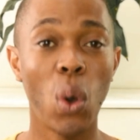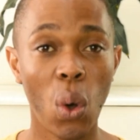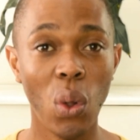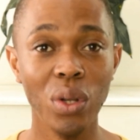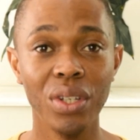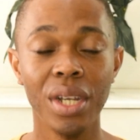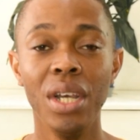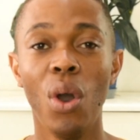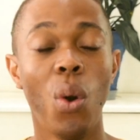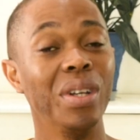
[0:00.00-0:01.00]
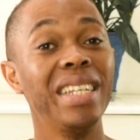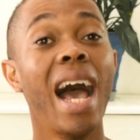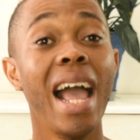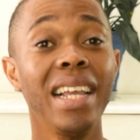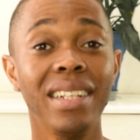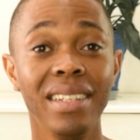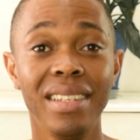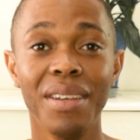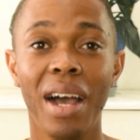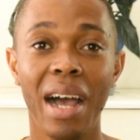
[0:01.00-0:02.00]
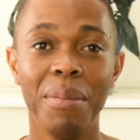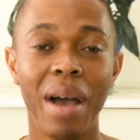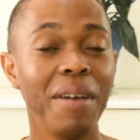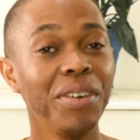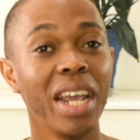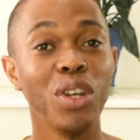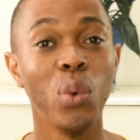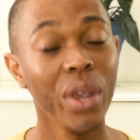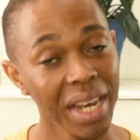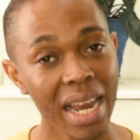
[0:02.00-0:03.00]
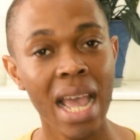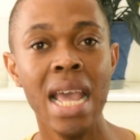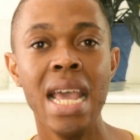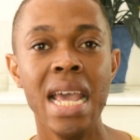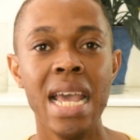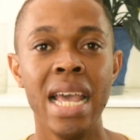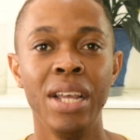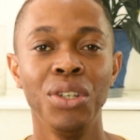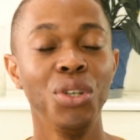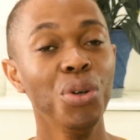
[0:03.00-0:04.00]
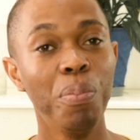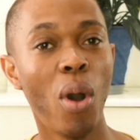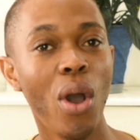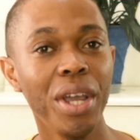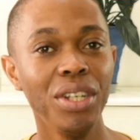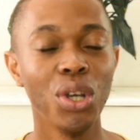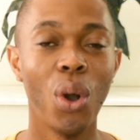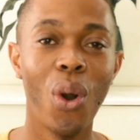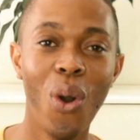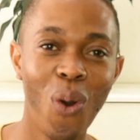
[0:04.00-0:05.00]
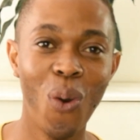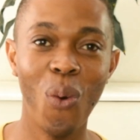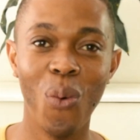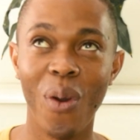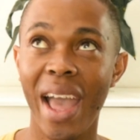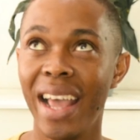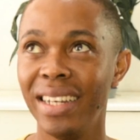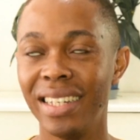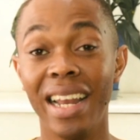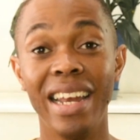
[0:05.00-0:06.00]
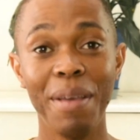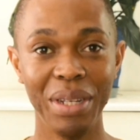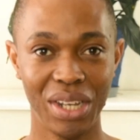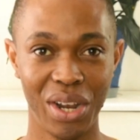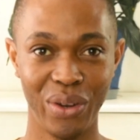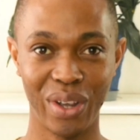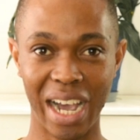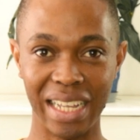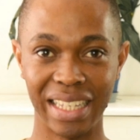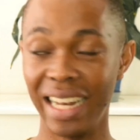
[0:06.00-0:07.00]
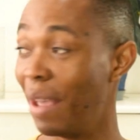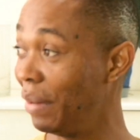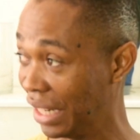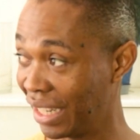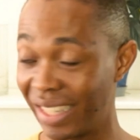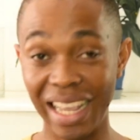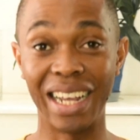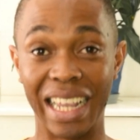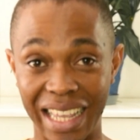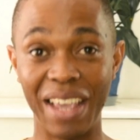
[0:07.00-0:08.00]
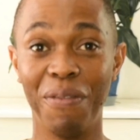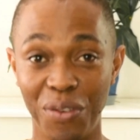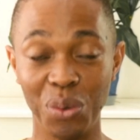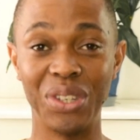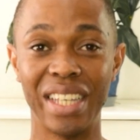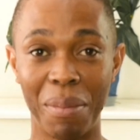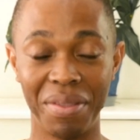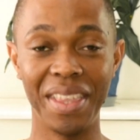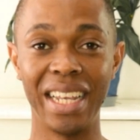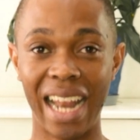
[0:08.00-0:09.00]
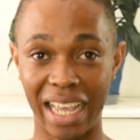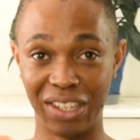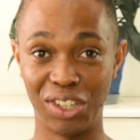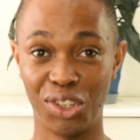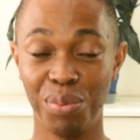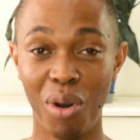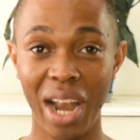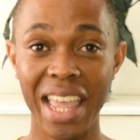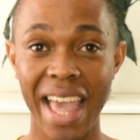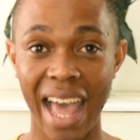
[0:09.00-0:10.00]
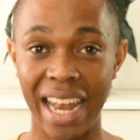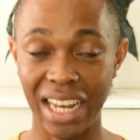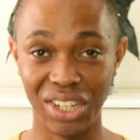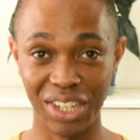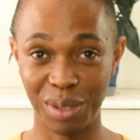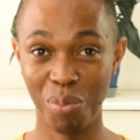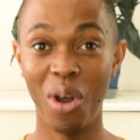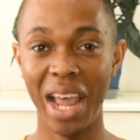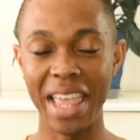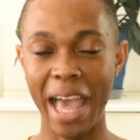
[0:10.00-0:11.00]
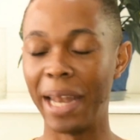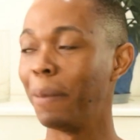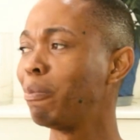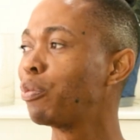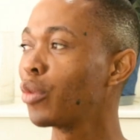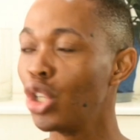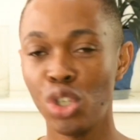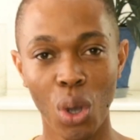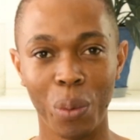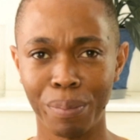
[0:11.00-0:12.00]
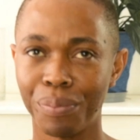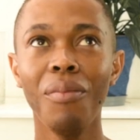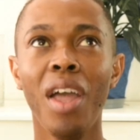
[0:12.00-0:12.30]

called or titled African Queen 2.0, and let me tell you guys, let me just give you something like smaller nyana. So